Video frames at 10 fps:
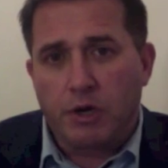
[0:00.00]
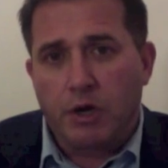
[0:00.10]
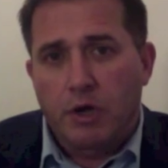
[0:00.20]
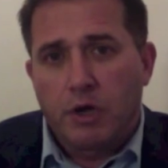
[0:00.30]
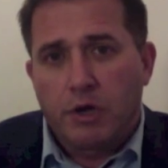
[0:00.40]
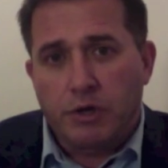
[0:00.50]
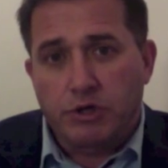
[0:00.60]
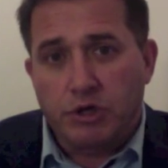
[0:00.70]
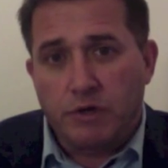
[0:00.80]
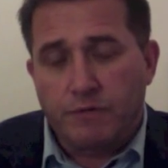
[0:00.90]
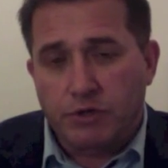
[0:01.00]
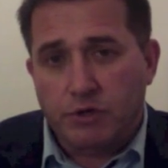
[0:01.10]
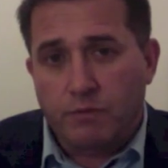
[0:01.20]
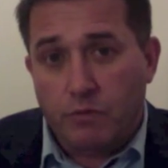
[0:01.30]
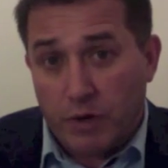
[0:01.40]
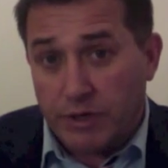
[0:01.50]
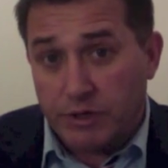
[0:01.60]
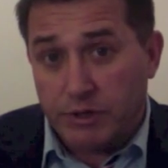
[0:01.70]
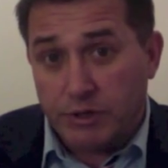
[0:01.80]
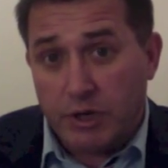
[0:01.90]
uh, achieved some great
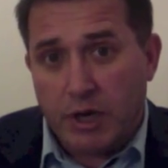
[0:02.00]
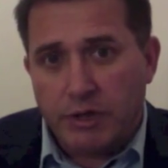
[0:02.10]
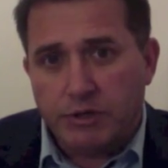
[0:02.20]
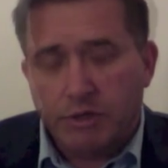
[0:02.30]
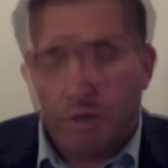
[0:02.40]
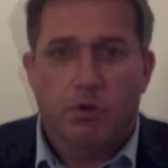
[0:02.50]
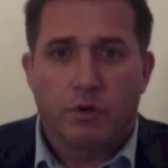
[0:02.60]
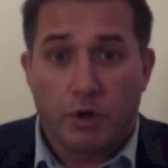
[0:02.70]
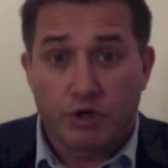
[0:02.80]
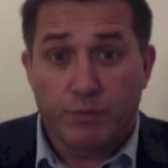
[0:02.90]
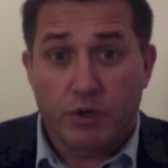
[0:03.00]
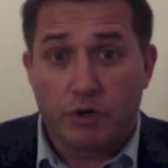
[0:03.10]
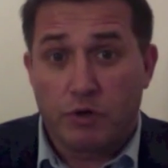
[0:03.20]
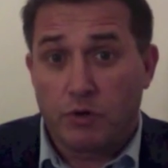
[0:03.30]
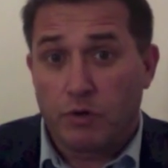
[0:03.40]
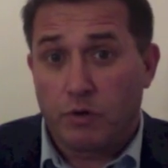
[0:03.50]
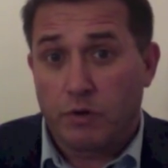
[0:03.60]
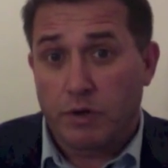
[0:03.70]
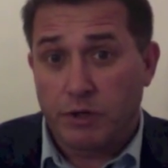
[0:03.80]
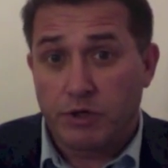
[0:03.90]
success. The hospital
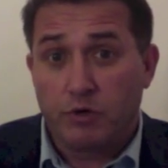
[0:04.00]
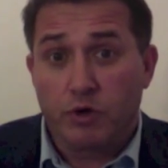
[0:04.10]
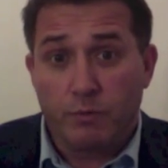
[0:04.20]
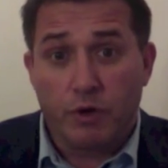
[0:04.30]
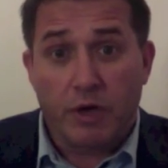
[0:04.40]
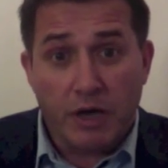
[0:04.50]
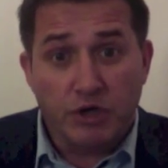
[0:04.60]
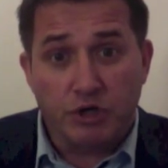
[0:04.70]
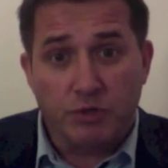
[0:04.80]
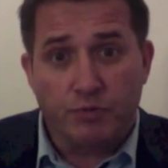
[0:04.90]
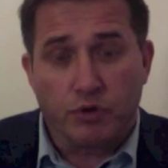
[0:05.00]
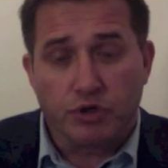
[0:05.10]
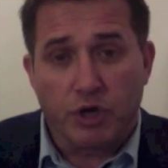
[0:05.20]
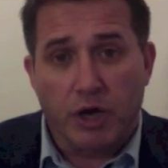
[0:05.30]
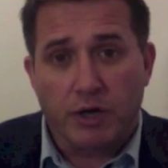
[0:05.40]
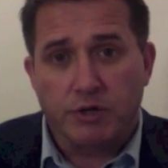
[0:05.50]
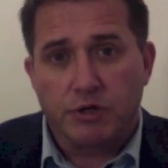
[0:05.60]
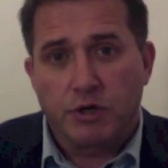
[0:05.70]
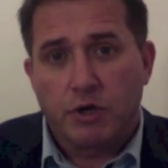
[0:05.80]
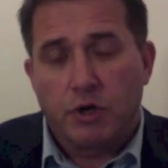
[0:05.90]
internal communications
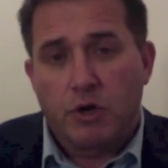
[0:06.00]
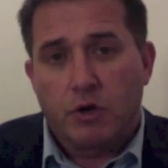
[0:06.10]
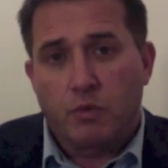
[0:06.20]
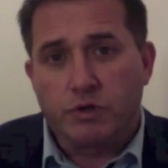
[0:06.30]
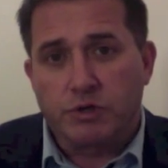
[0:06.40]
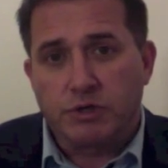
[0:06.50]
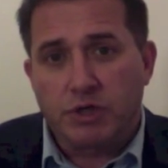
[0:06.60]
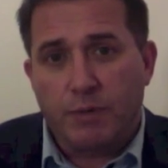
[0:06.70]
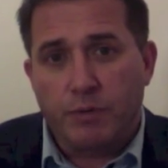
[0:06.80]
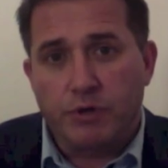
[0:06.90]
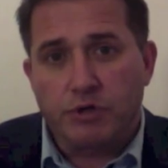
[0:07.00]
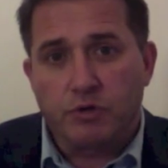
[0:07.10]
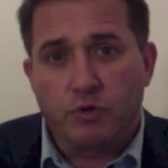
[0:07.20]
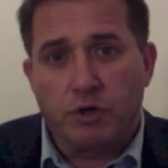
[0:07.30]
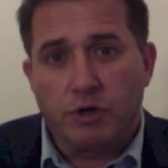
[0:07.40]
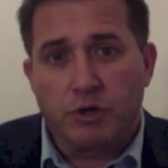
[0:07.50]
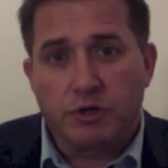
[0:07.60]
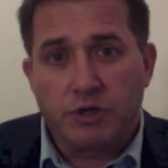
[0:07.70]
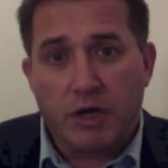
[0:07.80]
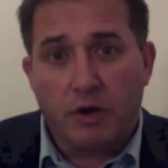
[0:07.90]
project was established
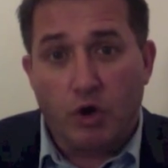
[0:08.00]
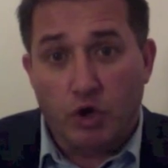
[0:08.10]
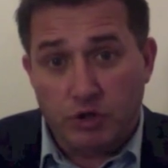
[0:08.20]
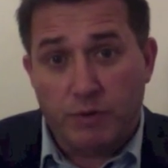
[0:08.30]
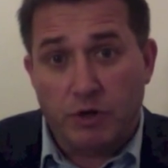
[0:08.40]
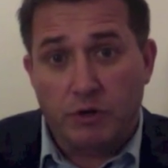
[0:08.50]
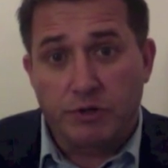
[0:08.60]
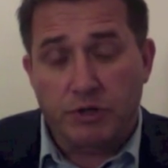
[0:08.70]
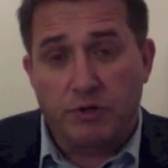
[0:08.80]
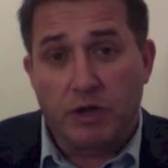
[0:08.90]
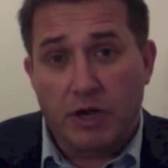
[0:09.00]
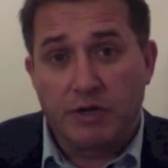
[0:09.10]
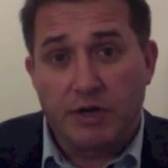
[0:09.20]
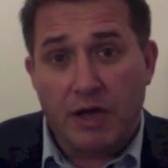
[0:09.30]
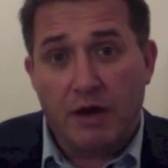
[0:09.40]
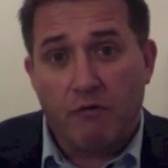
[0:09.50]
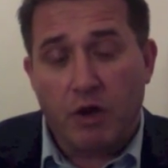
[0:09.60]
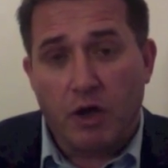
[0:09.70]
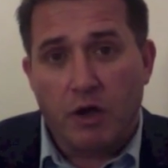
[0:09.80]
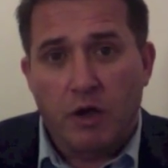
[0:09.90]
with 10 hospitals in the London area